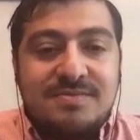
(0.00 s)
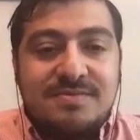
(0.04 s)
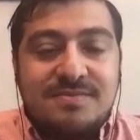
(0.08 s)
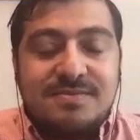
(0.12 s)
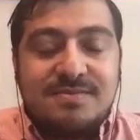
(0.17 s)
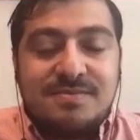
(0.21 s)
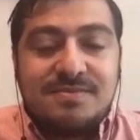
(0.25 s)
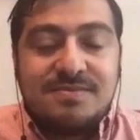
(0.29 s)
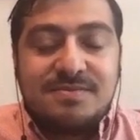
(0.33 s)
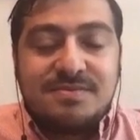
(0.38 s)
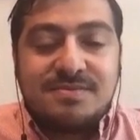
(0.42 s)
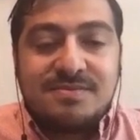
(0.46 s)

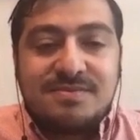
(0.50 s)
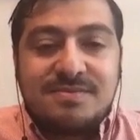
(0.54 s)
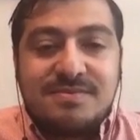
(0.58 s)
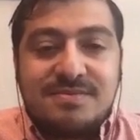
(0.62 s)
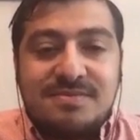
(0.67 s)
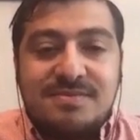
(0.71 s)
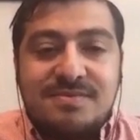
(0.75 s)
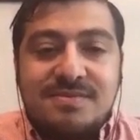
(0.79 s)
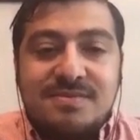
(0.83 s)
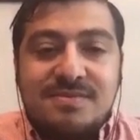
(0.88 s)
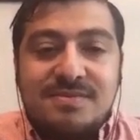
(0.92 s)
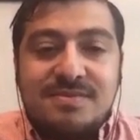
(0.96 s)

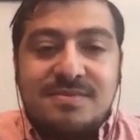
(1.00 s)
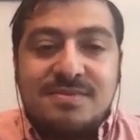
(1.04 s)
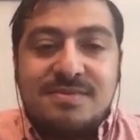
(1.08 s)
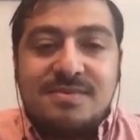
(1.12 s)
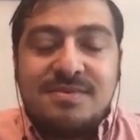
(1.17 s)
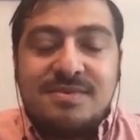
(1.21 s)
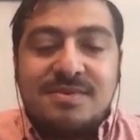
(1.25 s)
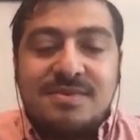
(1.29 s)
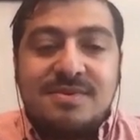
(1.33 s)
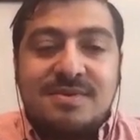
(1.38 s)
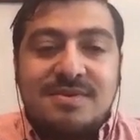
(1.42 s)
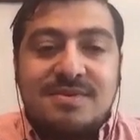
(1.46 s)

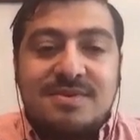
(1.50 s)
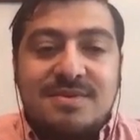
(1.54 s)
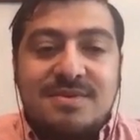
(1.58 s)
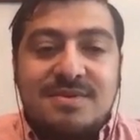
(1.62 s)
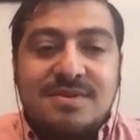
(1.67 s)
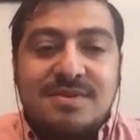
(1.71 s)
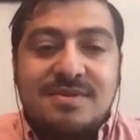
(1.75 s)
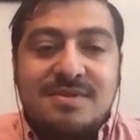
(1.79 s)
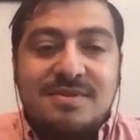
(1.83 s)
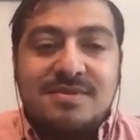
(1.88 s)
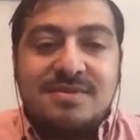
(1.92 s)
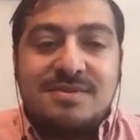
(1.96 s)

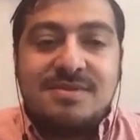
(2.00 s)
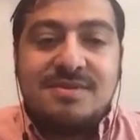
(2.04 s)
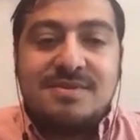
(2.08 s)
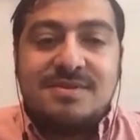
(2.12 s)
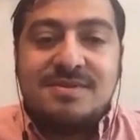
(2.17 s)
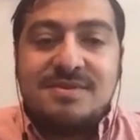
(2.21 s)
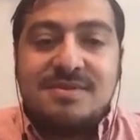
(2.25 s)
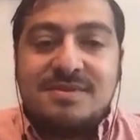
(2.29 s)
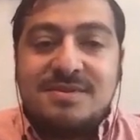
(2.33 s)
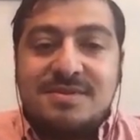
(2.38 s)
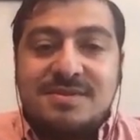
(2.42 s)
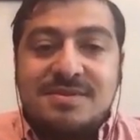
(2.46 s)

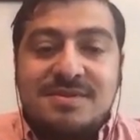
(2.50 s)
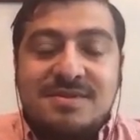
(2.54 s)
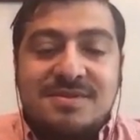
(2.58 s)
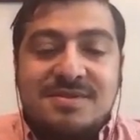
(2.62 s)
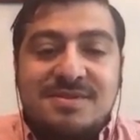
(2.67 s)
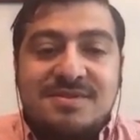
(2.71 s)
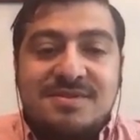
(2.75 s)
(not speaking)